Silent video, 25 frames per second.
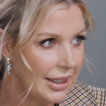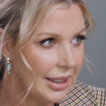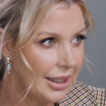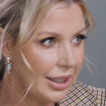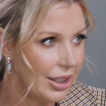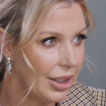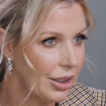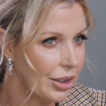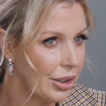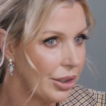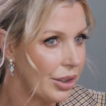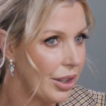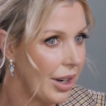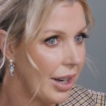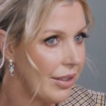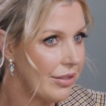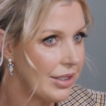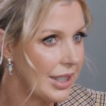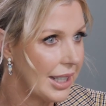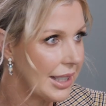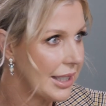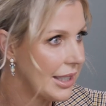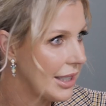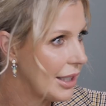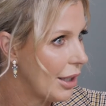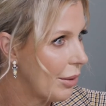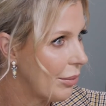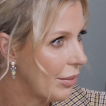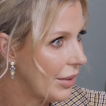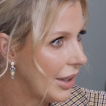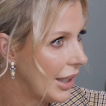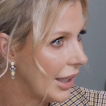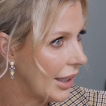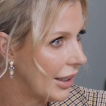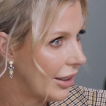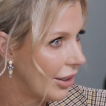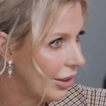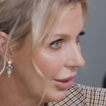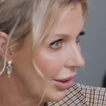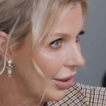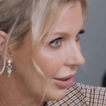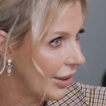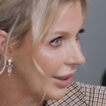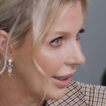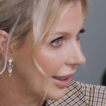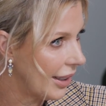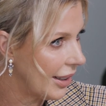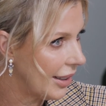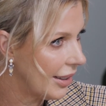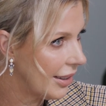You know, could I have done something
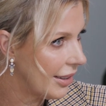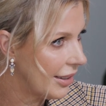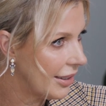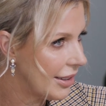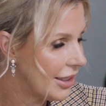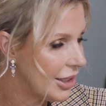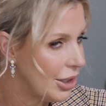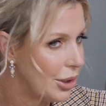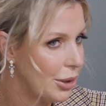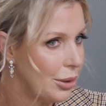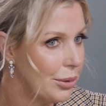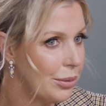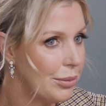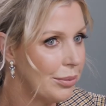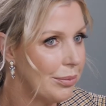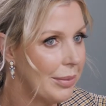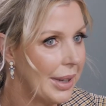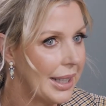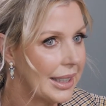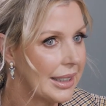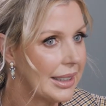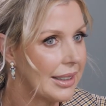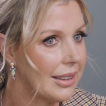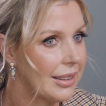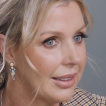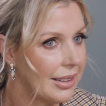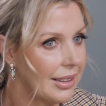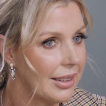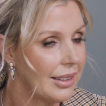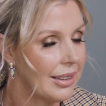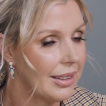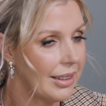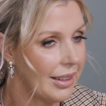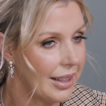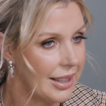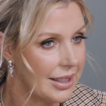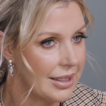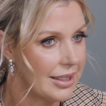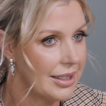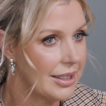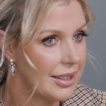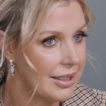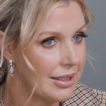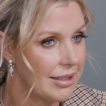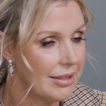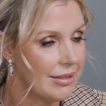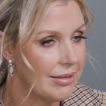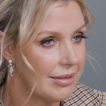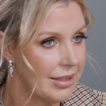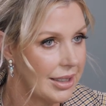earlier to make it less
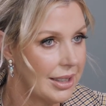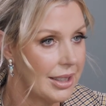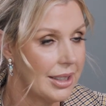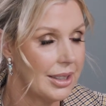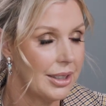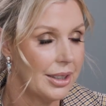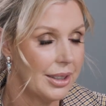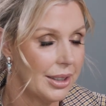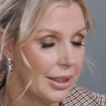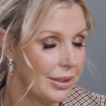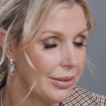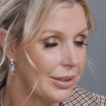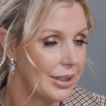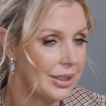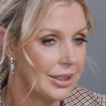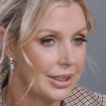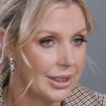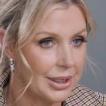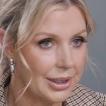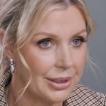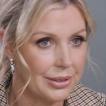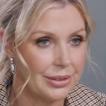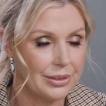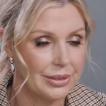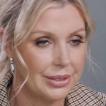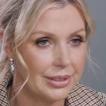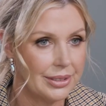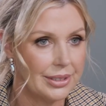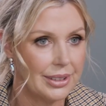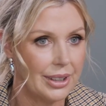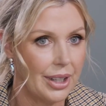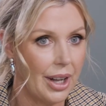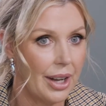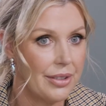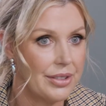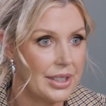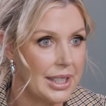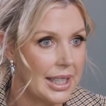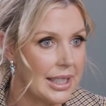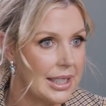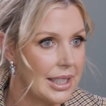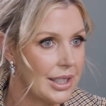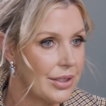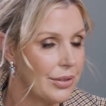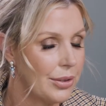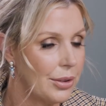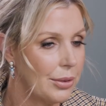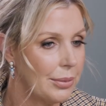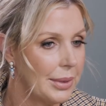of a sort of life sentence for